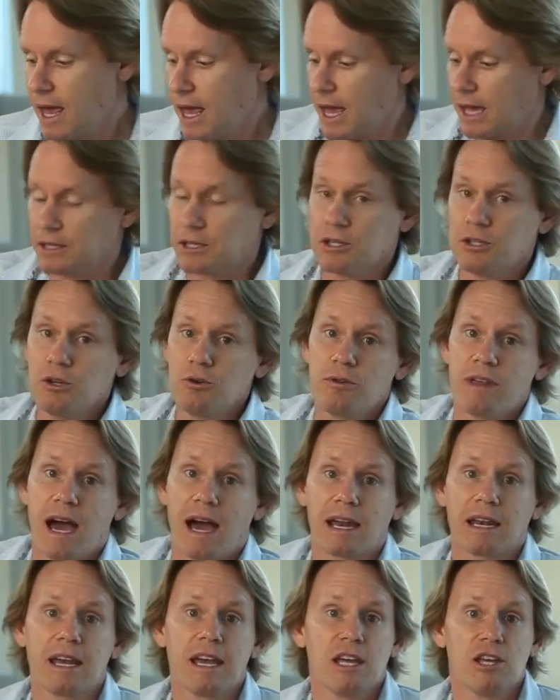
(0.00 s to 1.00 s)
And to do
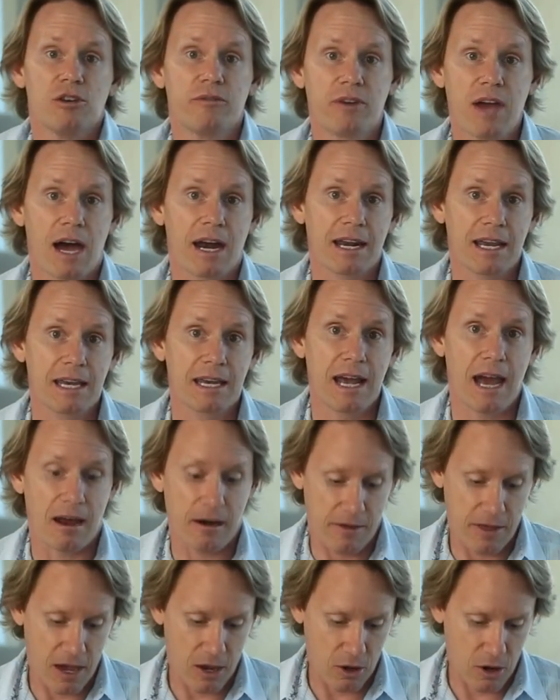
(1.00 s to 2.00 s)
that, you've got to get out
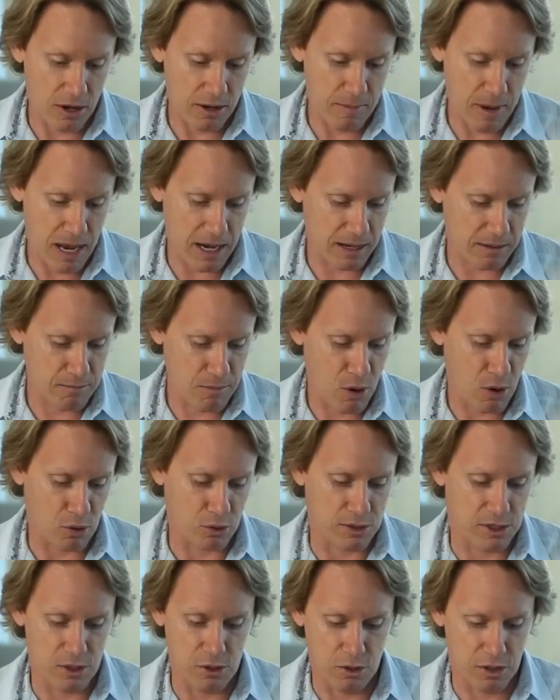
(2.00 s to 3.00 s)
of that automatic
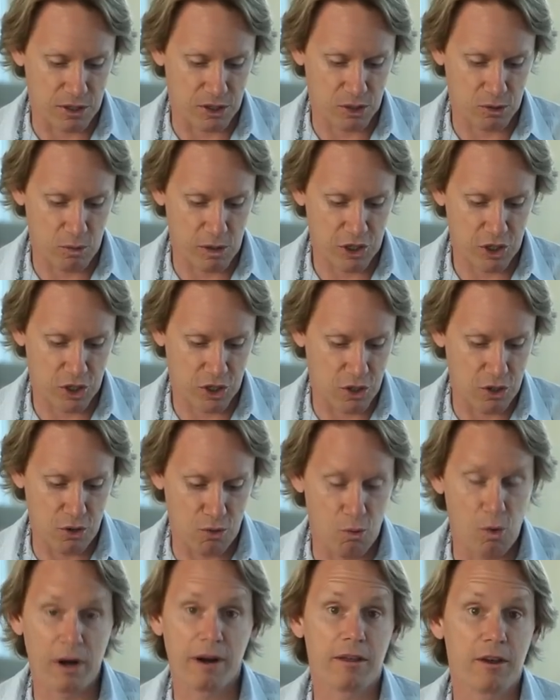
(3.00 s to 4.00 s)
mode. So you can switch to
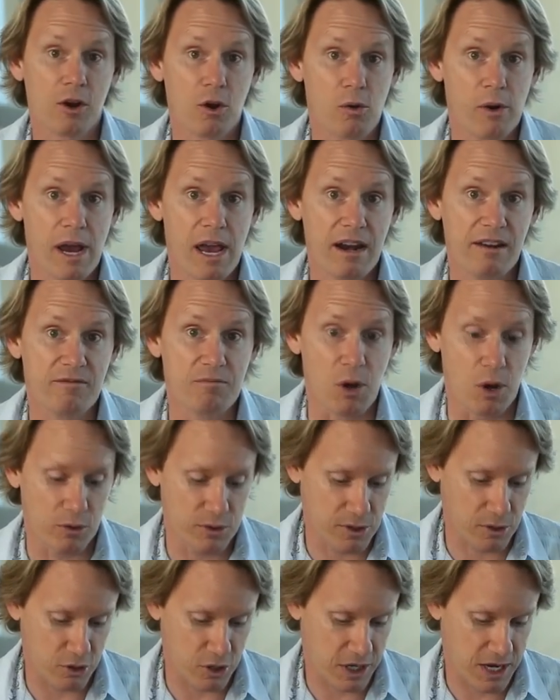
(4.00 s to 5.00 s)
one of the creative
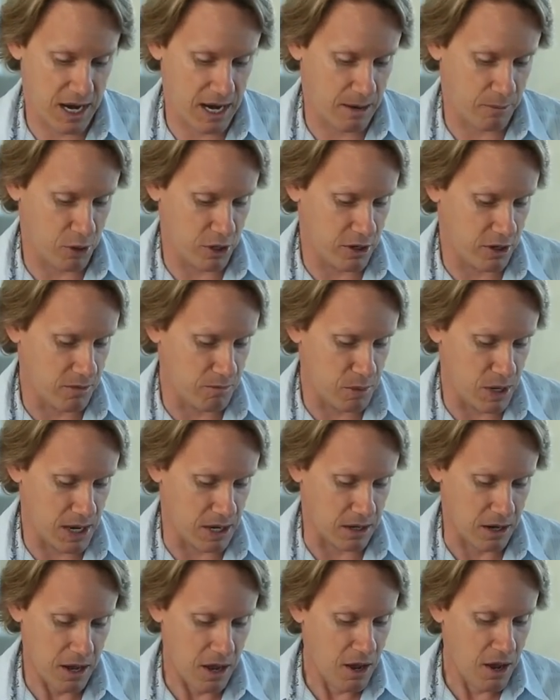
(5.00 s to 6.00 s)
modes on your camera. You can be
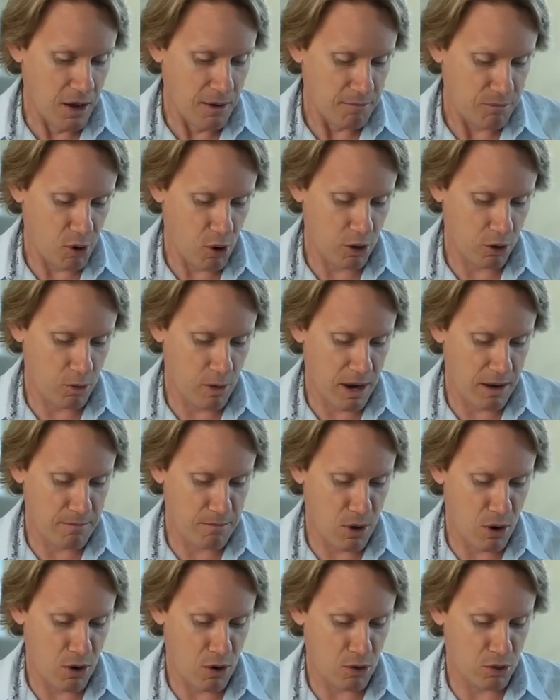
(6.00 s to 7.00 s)
in program
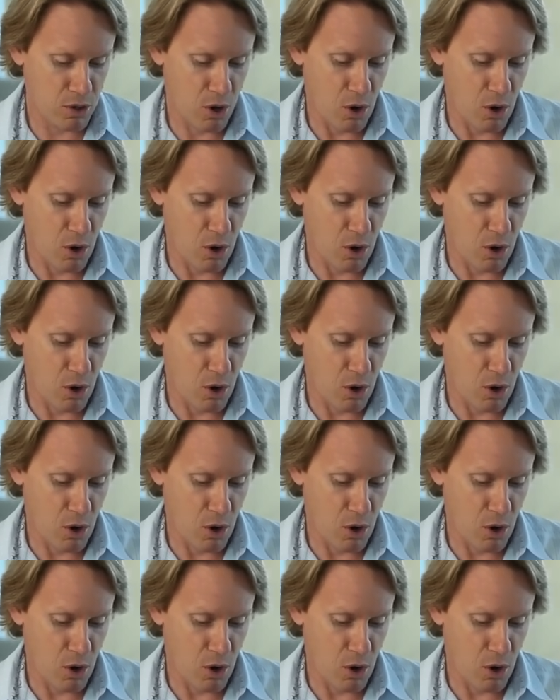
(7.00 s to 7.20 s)
mode,